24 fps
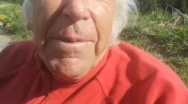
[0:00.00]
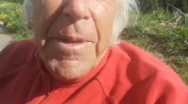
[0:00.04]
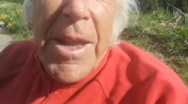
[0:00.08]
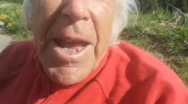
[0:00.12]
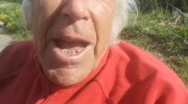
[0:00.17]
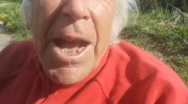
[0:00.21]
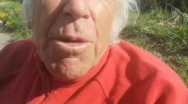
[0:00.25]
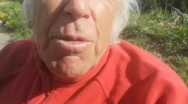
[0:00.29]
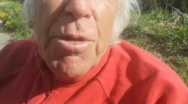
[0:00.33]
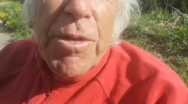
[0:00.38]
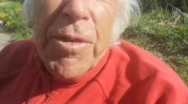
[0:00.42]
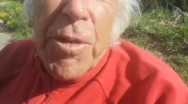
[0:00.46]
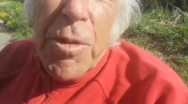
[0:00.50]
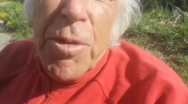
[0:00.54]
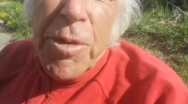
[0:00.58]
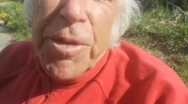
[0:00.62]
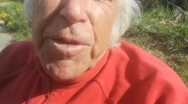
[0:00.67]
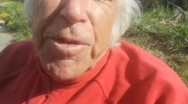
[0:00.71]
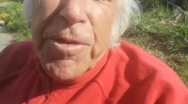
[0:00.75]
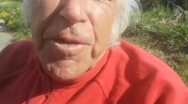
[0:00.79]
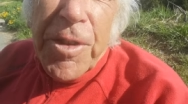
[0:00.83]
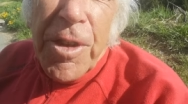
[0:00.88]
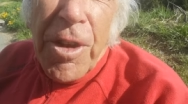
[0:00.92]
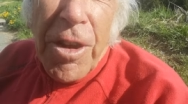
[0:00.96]
Now with all
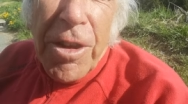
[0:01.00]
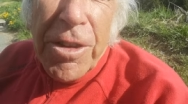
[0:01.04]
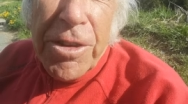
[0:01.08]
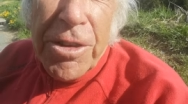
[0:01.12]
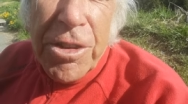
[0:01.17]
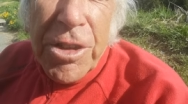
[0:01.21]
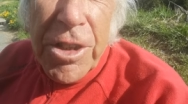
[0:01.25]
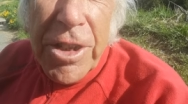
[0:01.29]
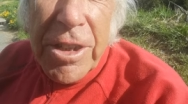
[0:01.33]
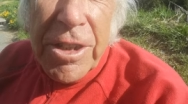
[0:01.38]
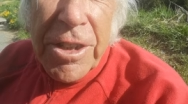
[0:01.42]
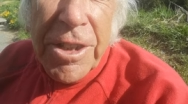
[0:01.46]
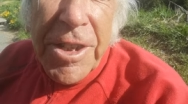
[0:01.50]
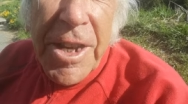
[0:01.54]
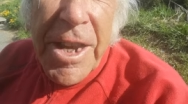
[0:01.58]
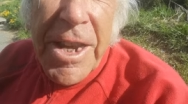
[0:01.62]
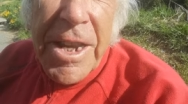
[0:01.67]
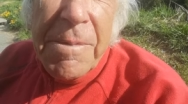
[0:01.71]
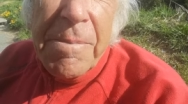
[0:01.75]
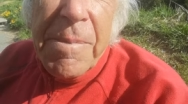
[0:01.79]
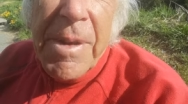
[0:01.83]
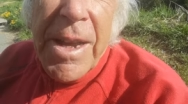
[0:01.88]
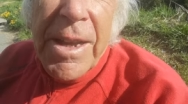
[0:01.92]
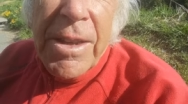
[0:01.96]
the fast six and
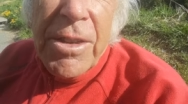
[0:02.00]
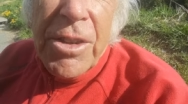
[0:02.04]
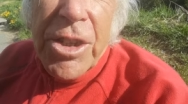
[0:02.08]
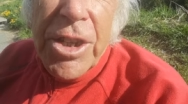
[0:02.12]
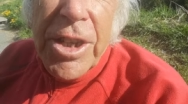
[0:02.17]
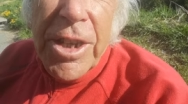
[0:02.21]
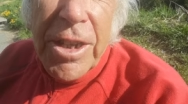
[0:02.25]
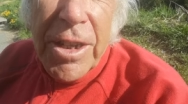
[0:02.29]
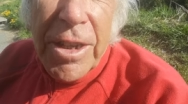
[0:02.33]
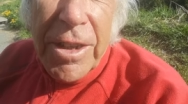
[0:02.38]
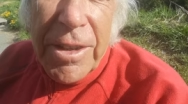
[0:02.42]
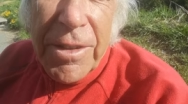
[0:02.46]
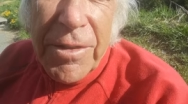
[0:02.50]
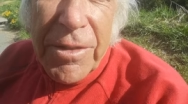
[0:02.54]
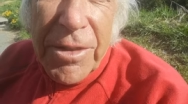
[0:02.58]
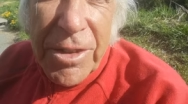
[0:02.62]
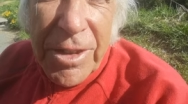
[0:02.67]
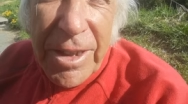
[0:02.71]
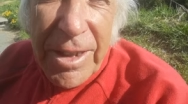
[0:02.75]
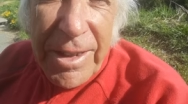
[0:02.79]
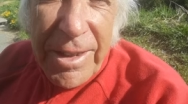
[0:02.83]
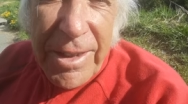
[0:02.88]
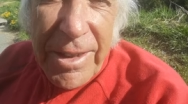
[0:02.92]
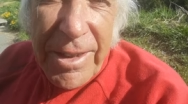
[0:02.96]
eight man
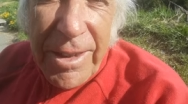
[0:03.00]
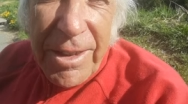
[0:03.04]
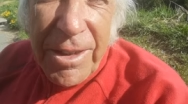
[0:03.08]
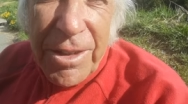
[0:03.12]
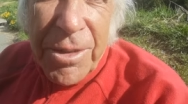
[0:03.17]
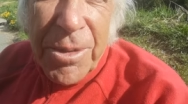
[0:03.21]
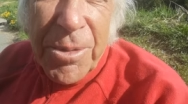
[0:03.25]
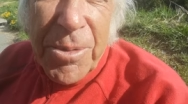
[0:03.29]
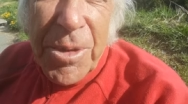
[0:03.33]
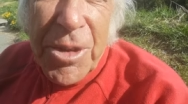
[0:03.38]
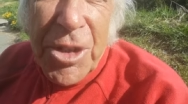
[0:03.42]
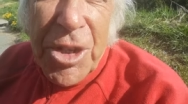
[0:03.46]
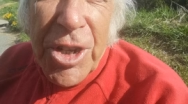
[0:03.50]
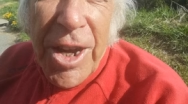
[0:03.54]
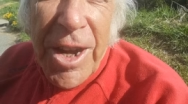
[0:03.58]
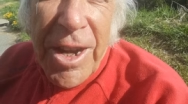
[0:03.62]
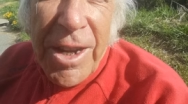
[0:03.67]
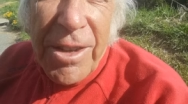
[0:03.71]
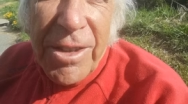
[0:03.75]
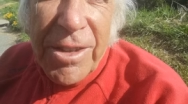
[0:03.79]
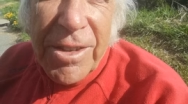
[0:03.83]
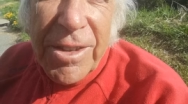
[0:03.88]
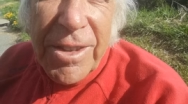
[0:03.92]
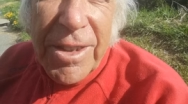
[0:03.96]
chairlifts, it's all
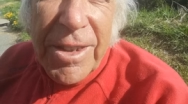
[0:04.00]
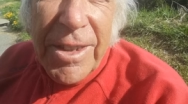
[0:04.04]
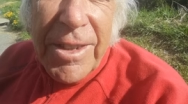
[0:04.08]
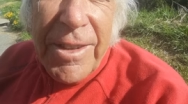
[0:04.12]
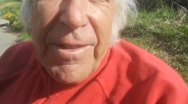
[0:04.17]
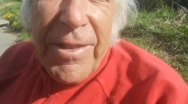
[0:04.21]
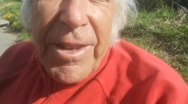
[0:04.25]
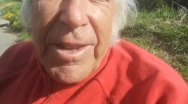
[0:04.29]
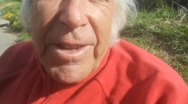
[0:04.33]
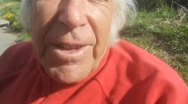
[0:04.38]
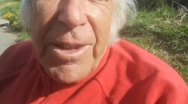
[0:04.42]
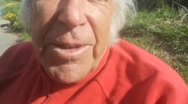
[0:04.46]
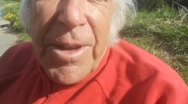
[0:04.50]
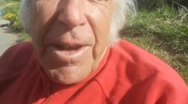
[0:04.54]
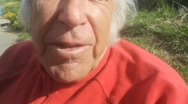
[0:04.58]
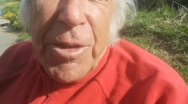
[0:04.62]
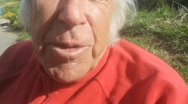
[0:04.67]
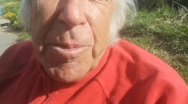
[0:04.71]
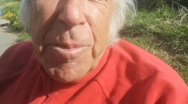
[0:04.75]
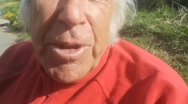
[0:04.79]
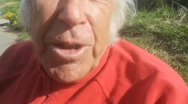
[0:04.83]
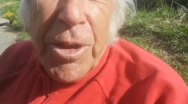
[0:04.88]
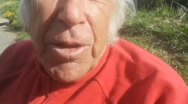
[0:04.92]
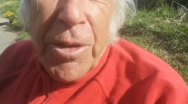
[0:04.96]
changed. You
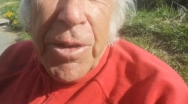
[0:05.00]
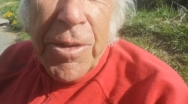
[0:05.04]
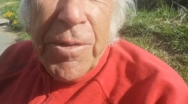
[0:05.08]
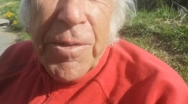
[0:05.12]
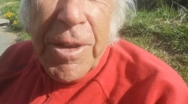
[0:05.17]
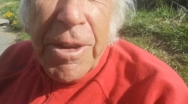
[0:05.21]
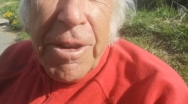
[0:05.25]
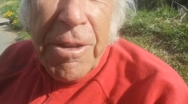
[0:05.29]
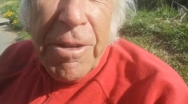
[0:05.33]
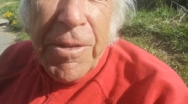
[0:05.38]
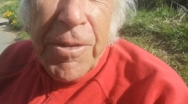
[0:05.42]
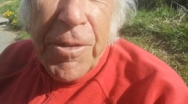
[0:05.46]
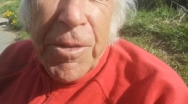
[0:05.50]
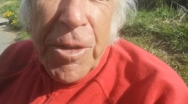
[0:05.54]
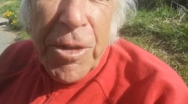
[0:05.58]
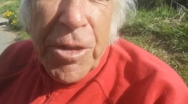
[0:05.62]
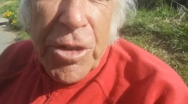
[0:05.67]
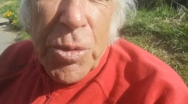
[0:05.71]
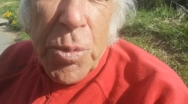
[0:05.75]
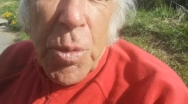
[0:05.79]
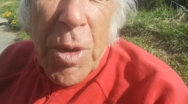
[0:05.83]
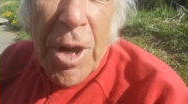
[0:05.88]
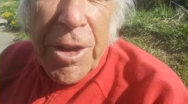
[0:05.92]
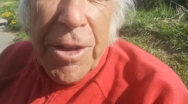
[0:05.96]
have to be on the very
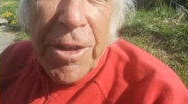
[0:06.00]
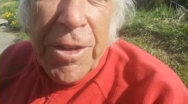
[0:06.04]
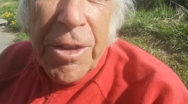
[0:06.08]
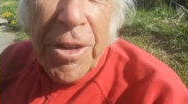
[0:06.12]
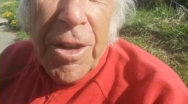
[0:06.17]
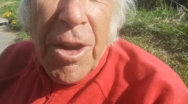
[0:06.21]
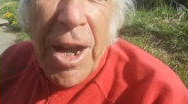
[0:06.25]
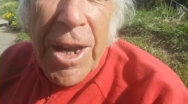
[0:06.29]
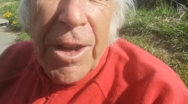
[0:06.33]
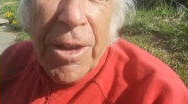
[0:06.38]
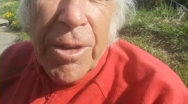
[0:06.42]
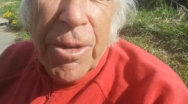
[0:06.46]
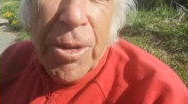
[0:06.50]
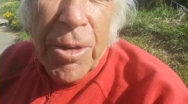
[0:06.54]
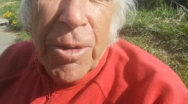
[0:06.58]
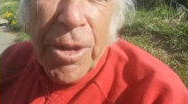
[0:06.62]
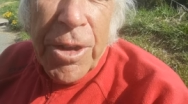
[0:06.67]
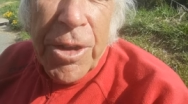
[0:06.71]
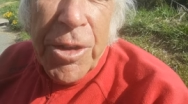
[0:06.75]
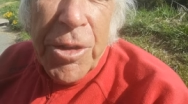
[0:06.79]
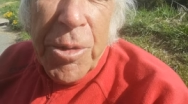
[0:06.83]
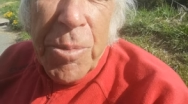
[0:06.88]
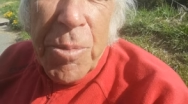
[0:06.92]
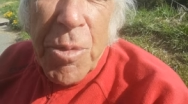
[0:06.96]
first one at nine
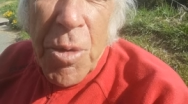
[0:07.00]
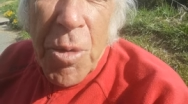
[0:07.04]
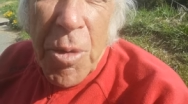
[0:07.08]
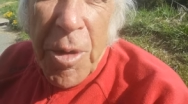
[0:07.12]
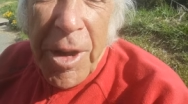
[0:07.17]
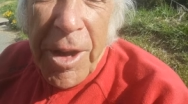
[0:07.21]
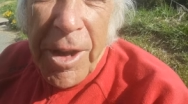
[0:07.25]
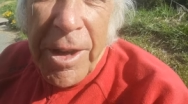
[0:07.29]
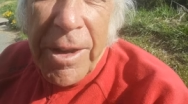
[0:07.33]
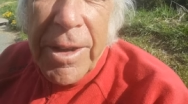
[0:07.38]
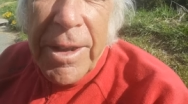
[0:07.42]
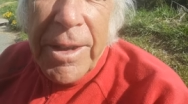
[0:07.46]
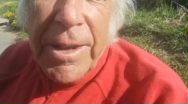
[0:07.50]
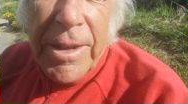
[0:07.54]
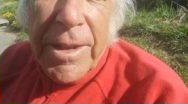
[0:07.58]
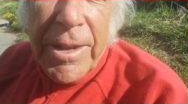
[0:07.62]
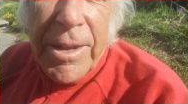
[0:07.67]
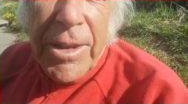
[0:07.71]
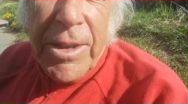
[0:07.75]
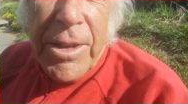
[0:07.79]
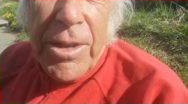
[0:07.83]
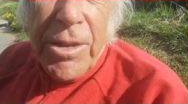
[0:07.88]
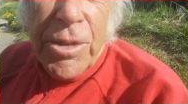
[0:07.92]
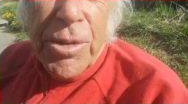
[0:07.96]
o'clock in the morning
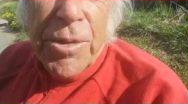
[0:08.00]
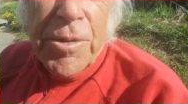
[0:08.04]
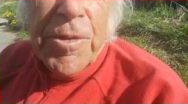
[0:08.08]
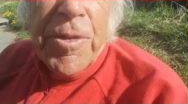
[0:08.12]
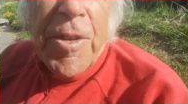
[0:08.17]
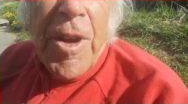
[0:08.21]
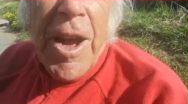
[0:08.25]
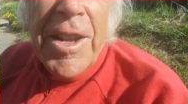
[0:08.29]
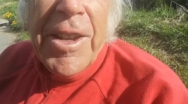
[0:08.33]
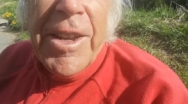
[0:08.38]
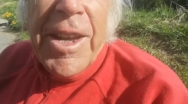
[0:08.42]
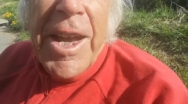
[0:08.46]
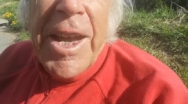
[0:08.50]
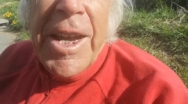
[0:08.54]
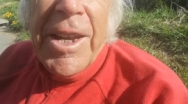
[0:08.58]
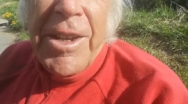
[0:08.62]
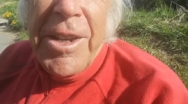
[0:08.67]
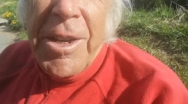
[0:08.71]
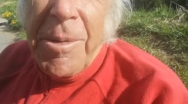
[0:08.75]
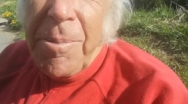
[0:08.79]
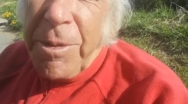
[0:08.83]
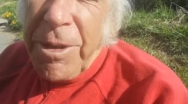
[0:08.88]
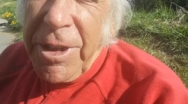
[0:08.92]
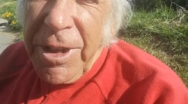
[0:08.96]
to find
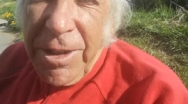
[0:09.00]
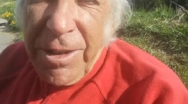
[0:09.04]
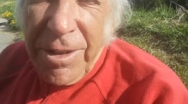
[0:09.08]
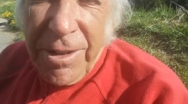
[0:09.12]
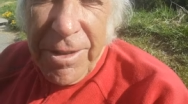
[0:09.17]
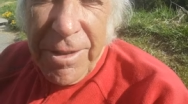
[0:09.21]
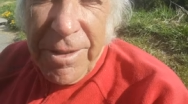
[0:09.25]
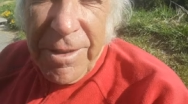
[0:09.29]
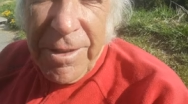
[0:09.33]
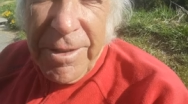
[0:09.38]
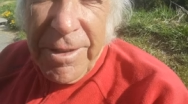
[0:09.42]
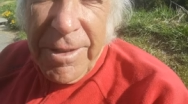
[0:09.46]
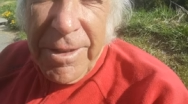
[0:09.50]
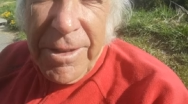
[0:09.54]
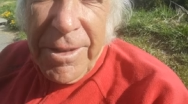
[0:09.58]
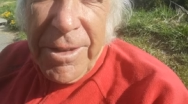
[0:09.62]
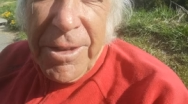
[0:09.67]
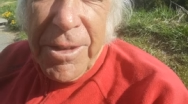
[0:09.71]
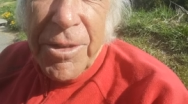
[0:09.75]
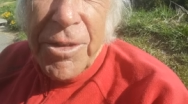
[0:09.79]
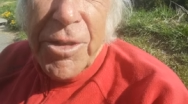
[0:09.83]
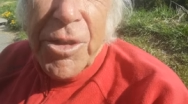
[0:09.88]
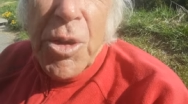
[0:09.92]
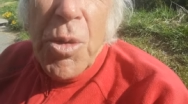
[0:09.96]
any piste
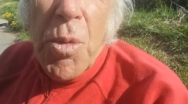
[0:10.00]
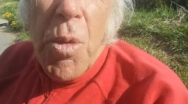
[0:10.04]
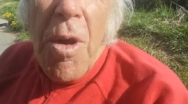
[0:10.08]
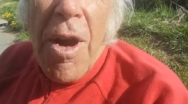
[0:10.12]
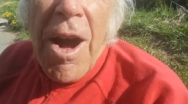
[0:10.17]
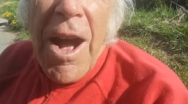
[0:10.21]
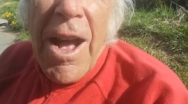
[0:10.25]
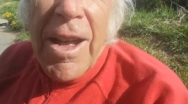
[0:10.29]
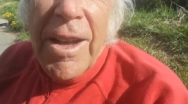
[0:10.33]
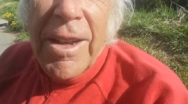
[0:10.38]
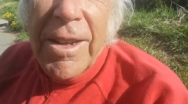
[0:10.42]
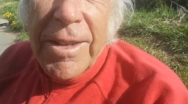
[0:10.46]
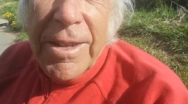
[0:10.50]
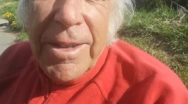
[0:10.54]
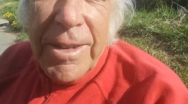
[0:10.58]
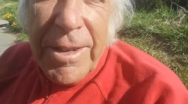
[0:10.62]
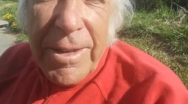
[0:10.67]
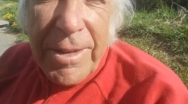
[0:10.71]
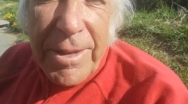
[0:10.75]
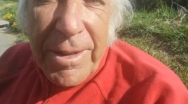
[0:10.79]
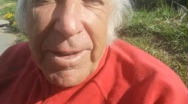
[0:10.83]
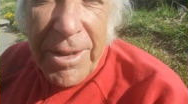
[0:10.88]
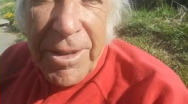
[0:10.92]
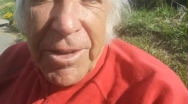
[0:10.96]
as quiet
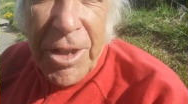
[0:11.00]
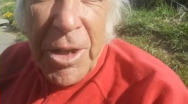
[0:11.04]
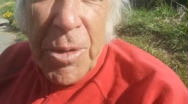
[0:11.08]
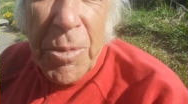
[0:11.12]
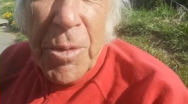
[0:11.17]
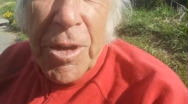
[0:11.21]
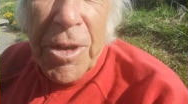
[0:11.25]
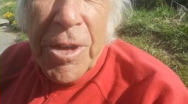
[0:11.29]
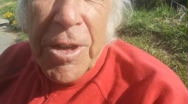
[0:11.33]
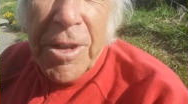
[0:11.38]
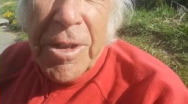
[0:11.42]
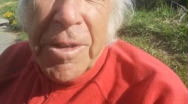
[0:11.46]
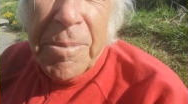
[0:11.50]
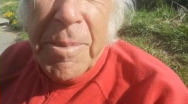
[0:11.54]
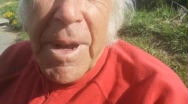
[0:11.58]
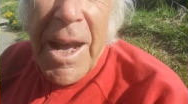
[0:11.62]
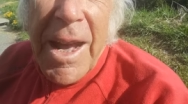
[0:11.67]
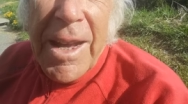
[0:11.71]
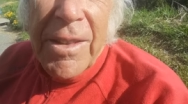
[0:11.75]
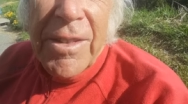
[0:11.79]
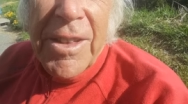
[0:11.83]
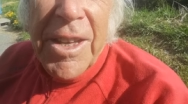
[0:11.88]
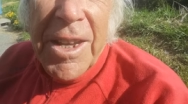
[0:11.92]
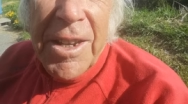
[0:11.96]
as they were
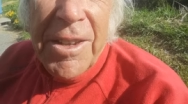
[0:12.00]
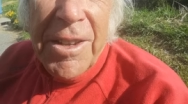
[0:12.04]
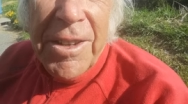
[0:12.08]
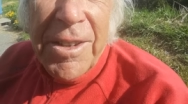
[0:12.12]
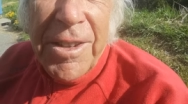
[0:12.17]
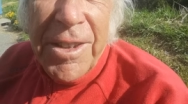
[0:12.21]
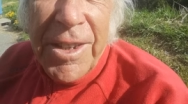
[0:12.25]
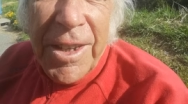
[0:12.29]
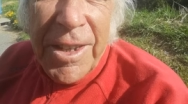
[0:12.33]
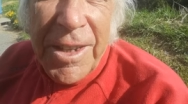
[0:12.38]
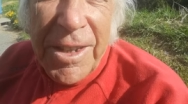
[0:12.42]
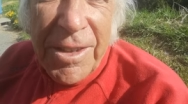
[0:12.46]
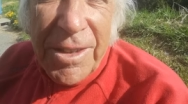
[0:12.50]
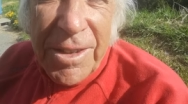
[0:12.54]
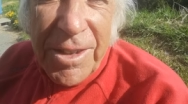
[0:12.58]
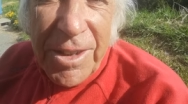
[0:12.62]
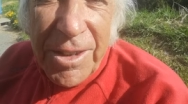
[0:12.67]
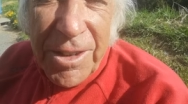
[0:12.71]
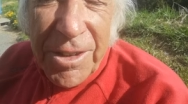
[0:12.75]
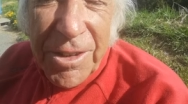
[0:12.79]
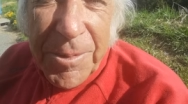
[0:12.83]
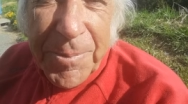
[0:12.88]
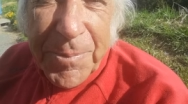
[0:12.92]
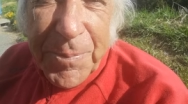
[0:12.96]
back then in the
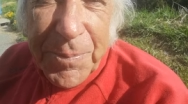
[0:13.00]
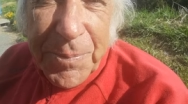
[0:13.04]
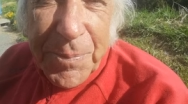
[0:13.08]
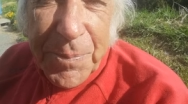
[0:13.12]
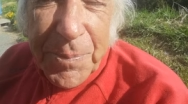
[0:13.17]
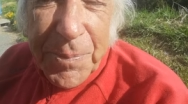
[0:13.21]
80s.